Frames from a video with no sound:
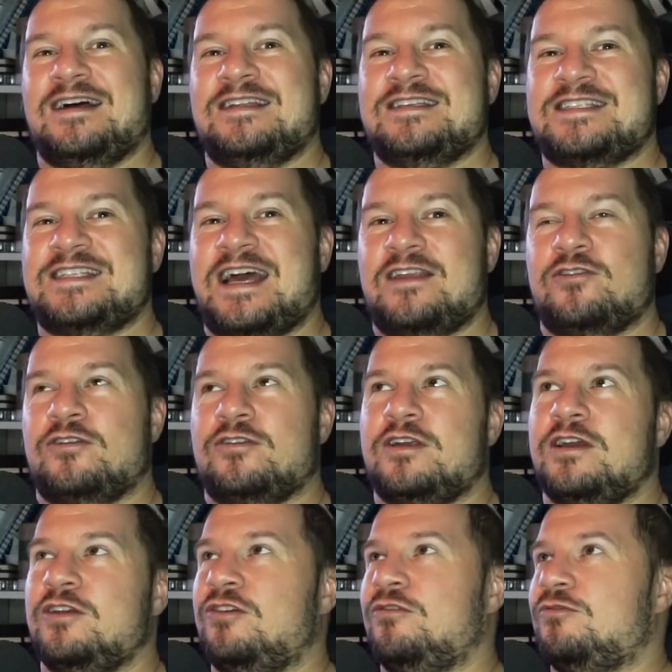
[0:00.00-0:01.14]
Standard
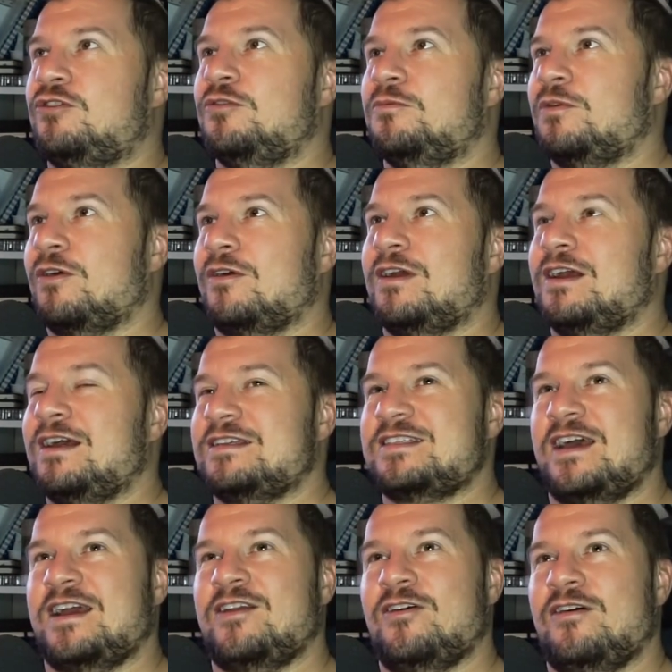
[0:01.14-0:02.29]
YouTuber
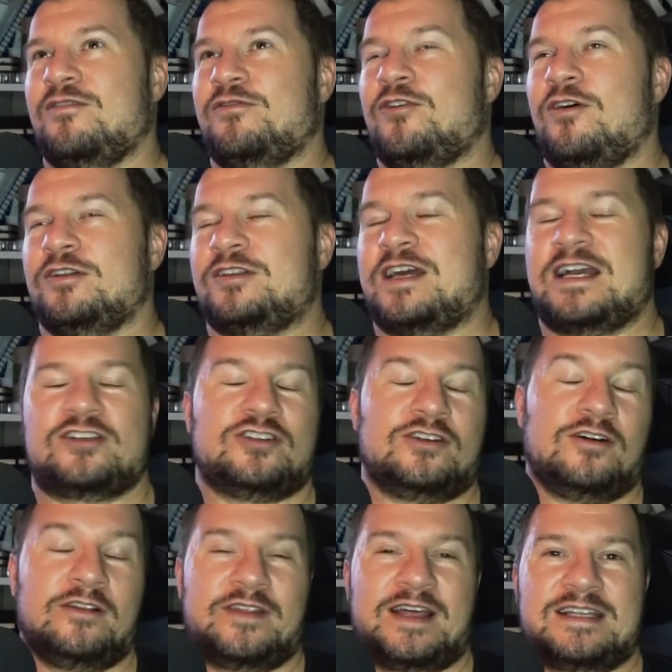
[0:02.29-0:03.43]
sign off, call to action,
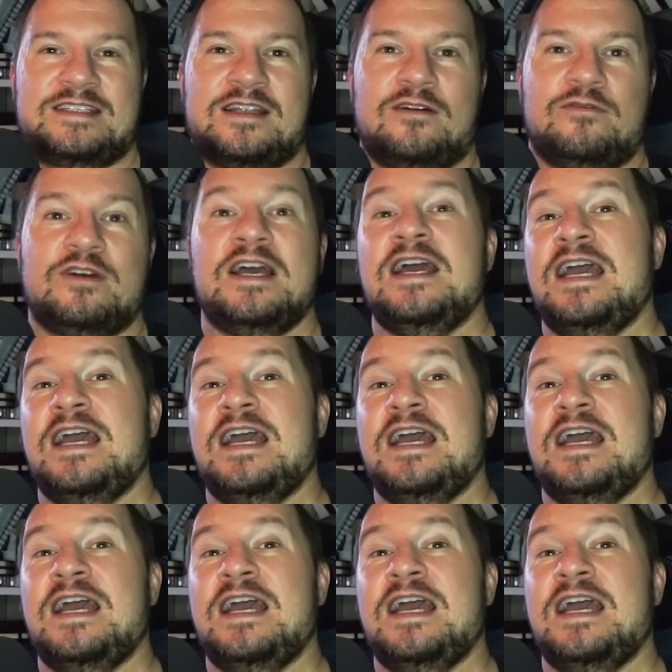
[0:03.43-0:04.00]
all that stuff.